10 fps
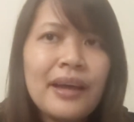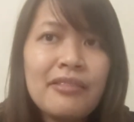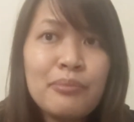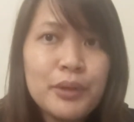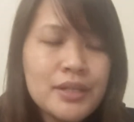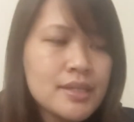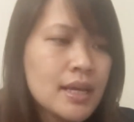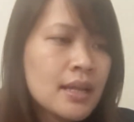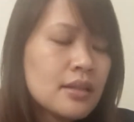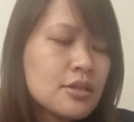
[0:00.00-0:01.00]

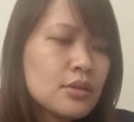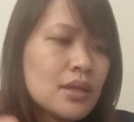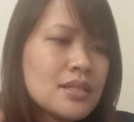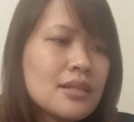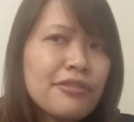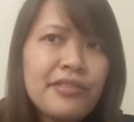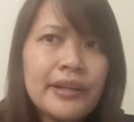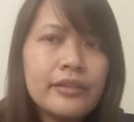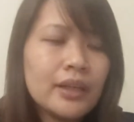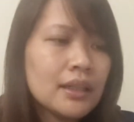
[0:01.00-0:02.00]
5%. So that's the
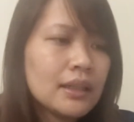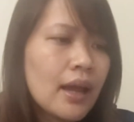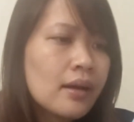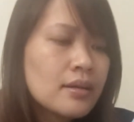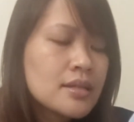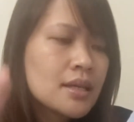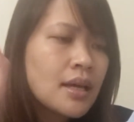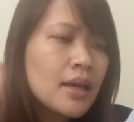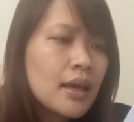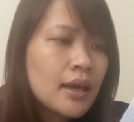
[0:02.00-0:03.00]
federal tax.
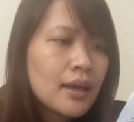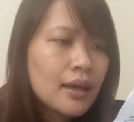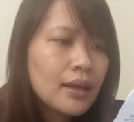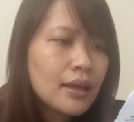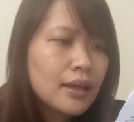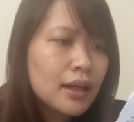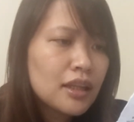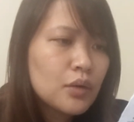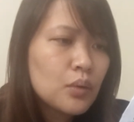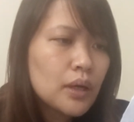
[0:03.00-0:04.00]
And
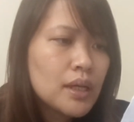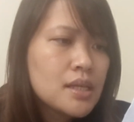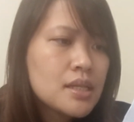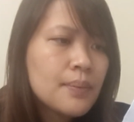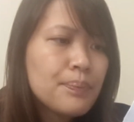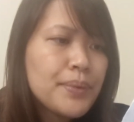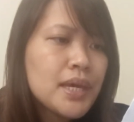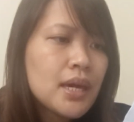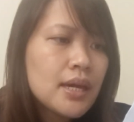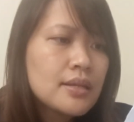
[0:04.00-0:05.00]
another one is the
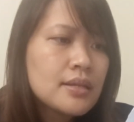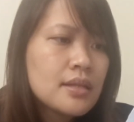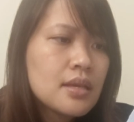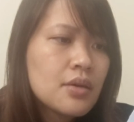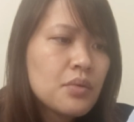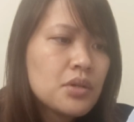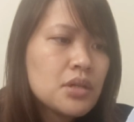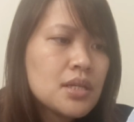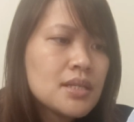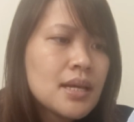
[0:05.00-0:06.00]
PST,
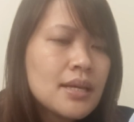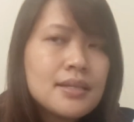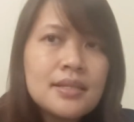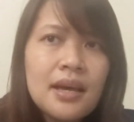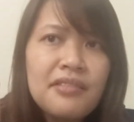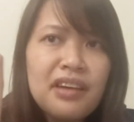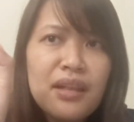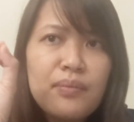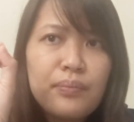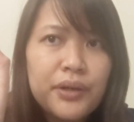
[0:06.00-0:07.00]
which is
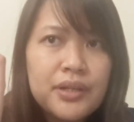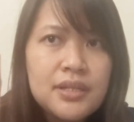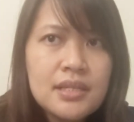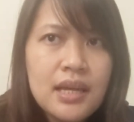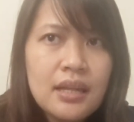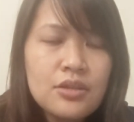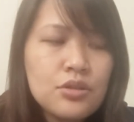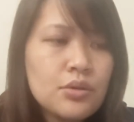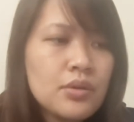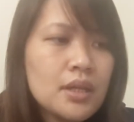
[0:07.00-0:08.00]
7%.
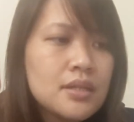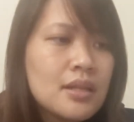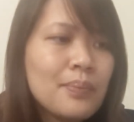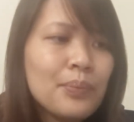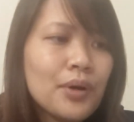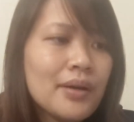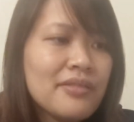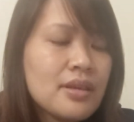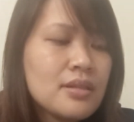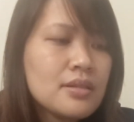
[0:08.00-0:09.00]
So that's the
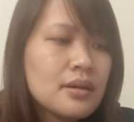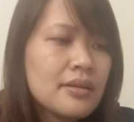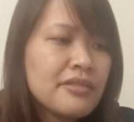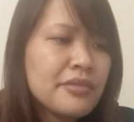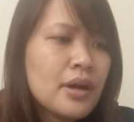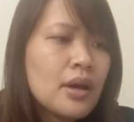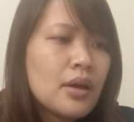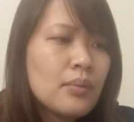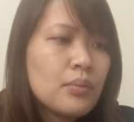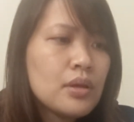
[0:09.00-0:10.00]
province of
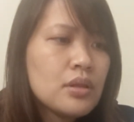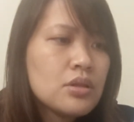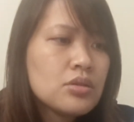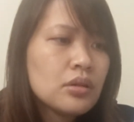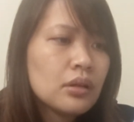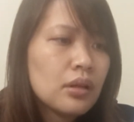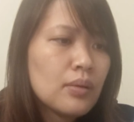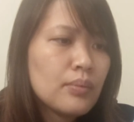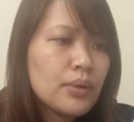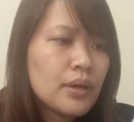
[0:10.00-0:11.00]
British
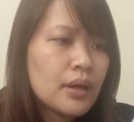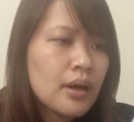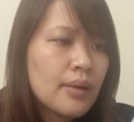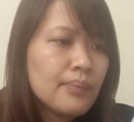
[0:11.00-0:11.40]
Columbia